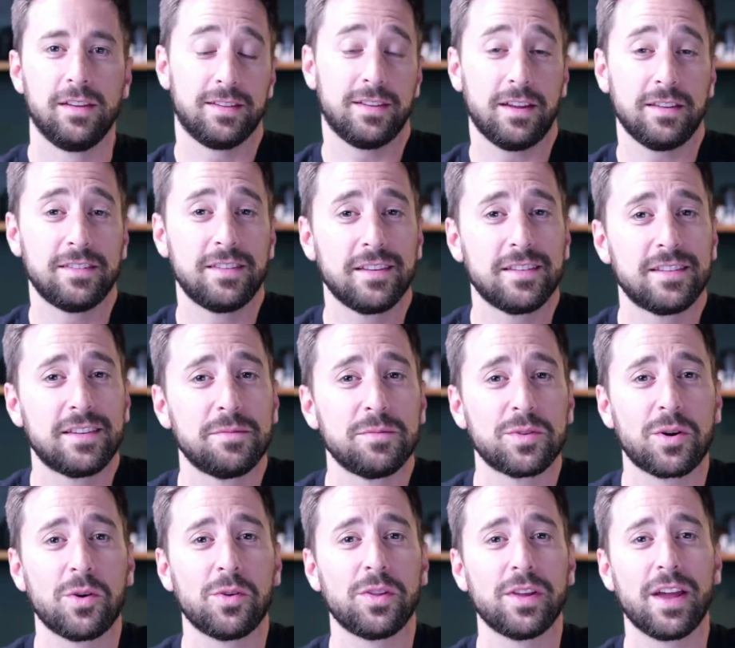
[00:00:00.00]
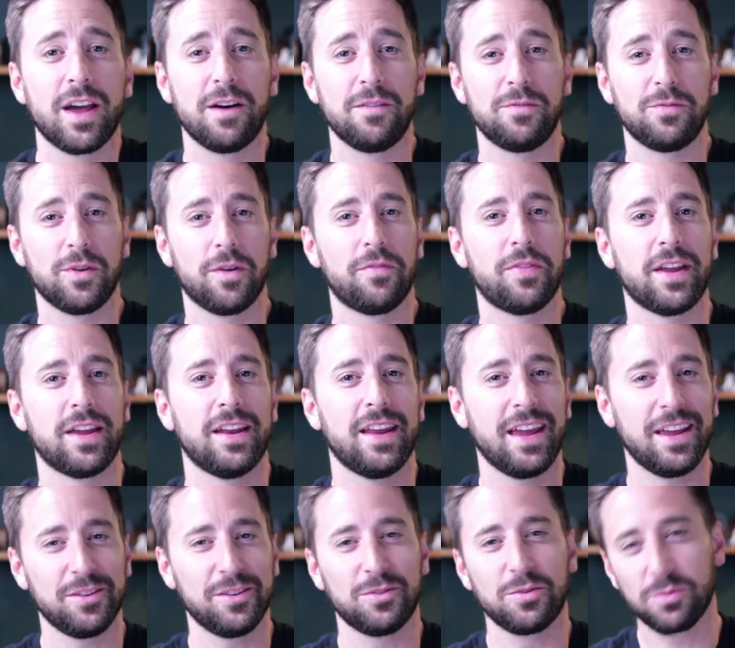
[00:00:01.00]
Design systems are only helpful if they can
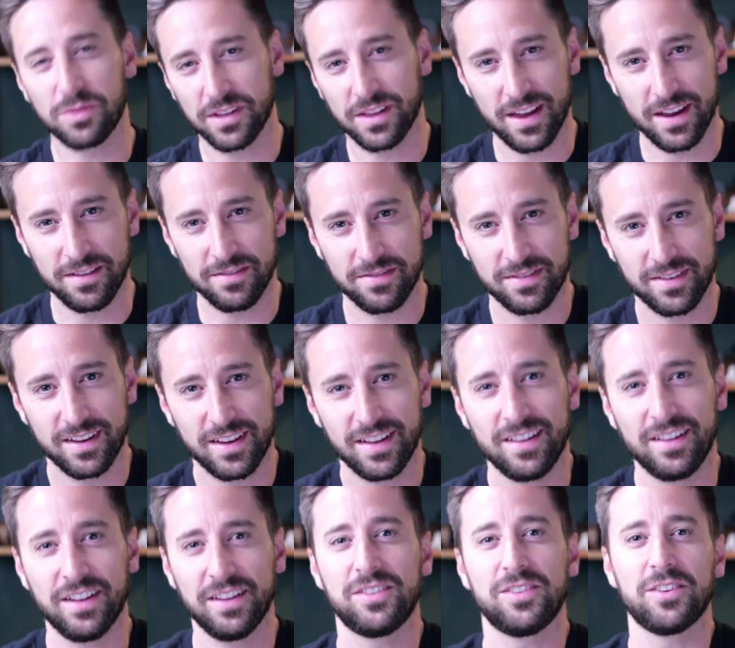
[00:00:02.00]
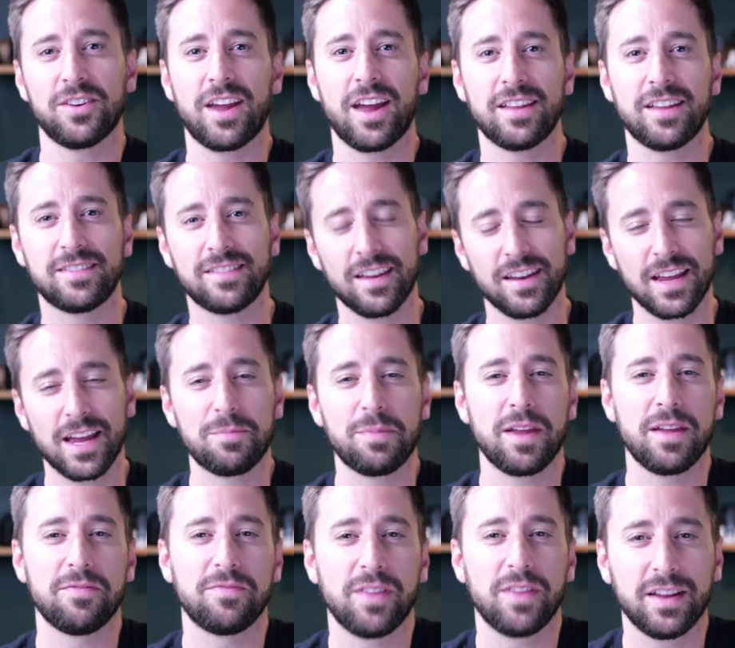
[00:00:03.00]
handle real life. Let's look at setting up
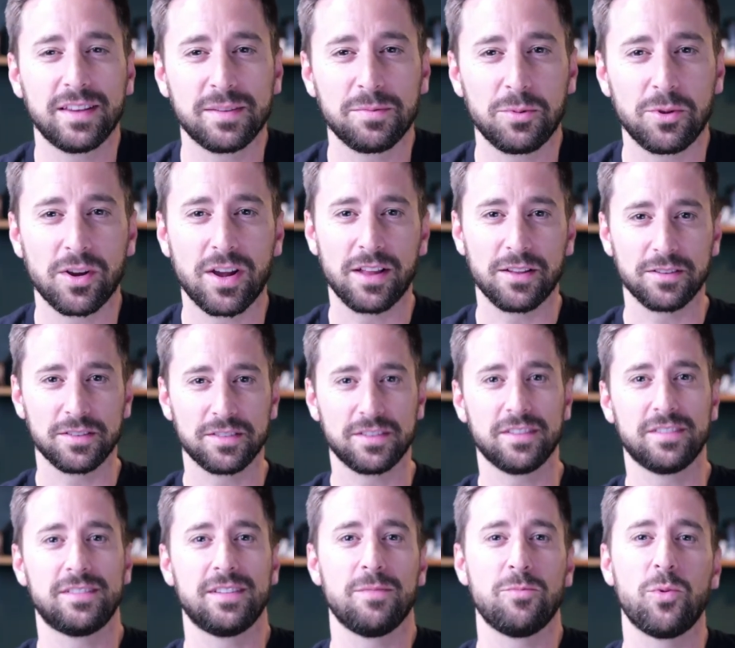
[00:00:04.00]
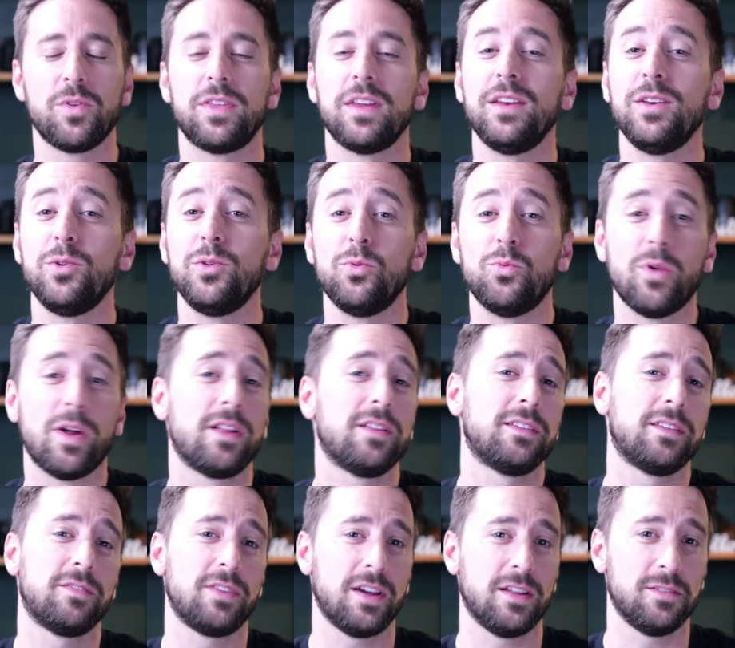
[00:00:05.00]
a flexible color system with the new
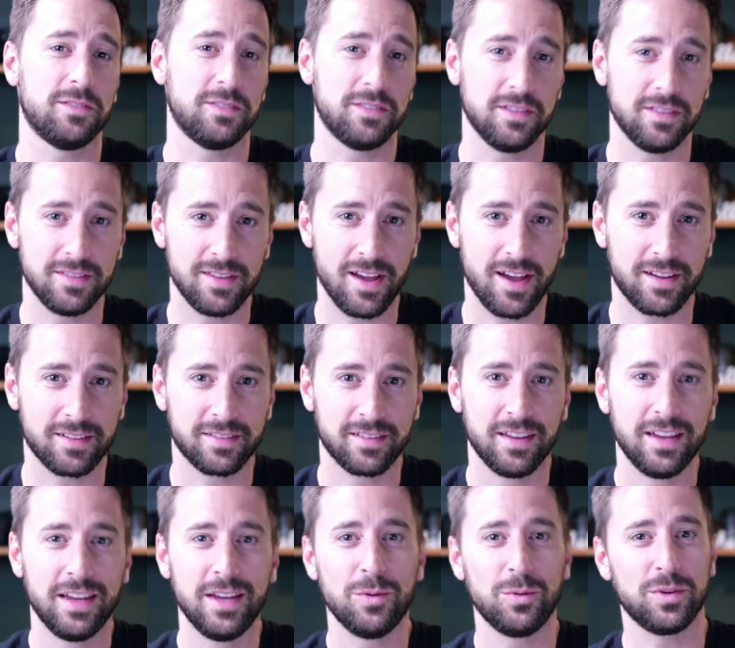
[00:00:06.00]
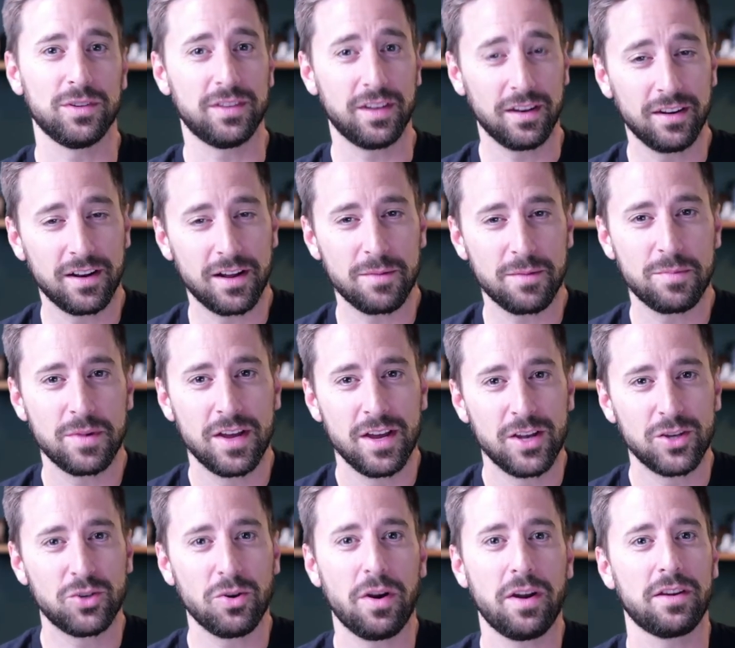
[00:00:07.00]
relative color syntax. We'll set it up,
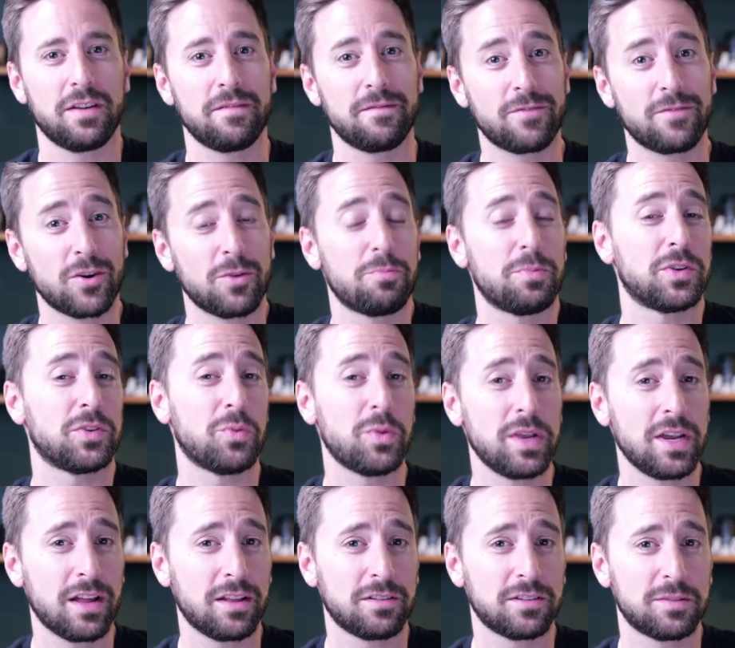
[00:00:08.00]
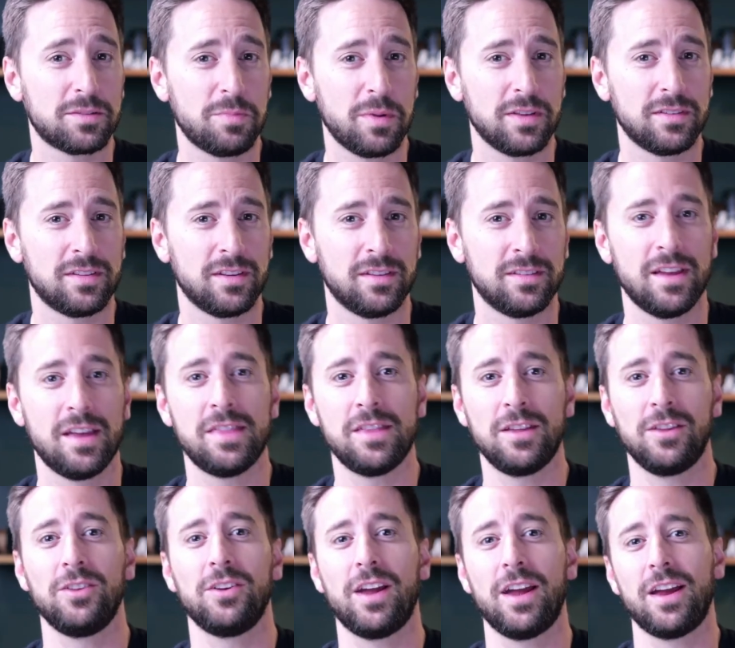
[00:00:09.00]
show how to convert between color spaces, and
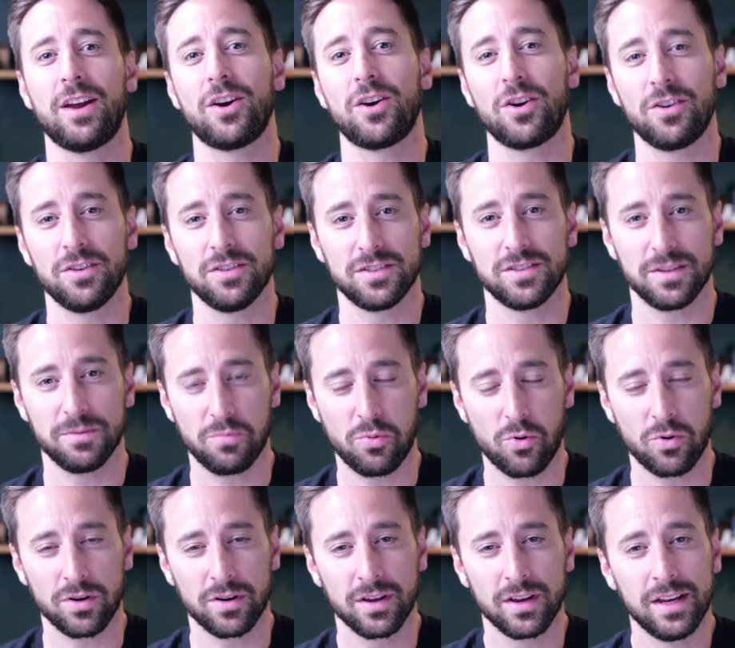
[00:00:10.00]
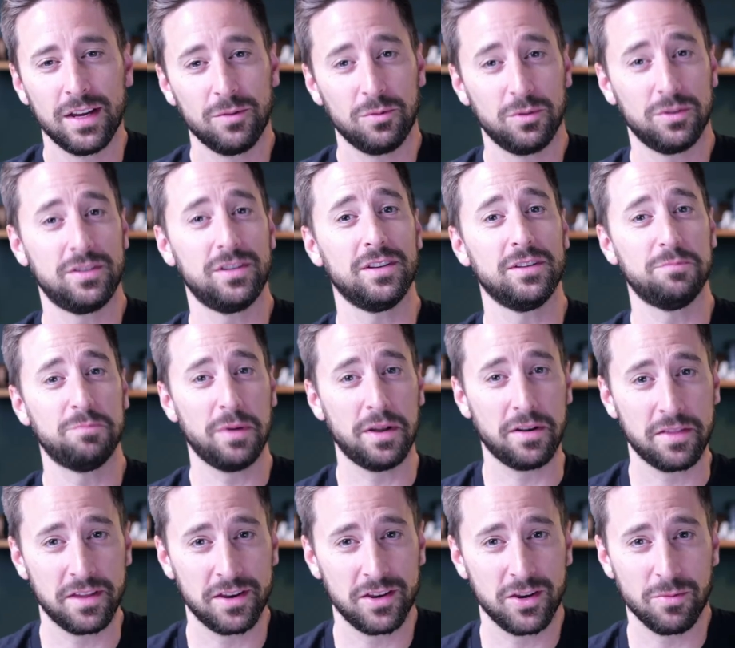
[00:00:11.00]
then look at current support, which is
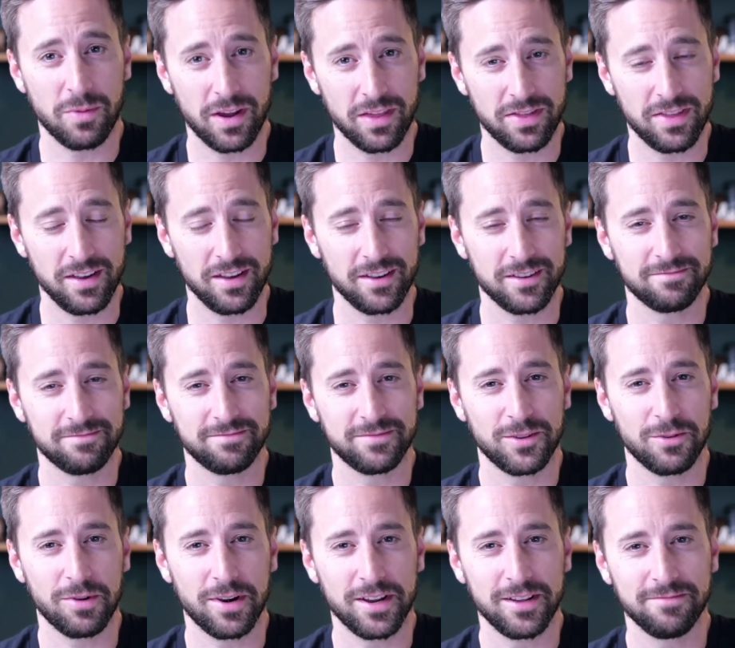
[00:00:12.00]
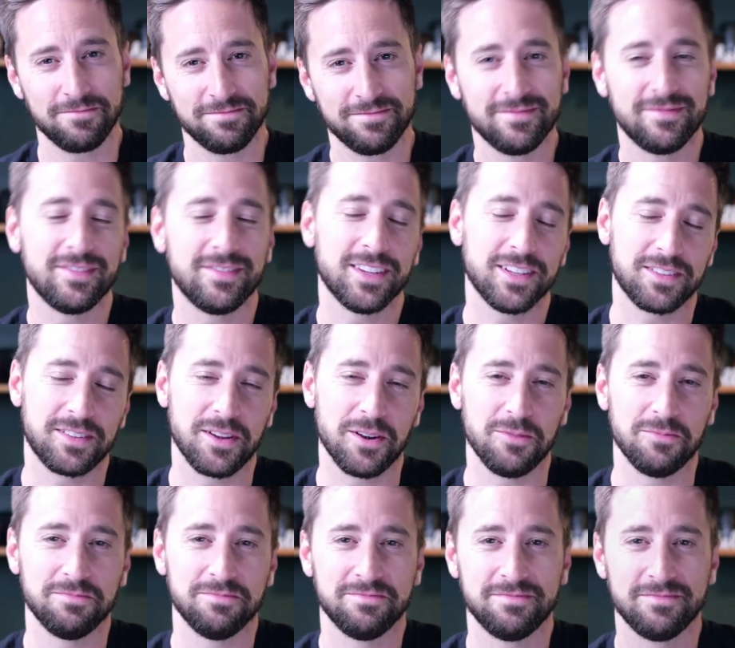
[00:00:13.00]
better than you might think. You ready? Let's go.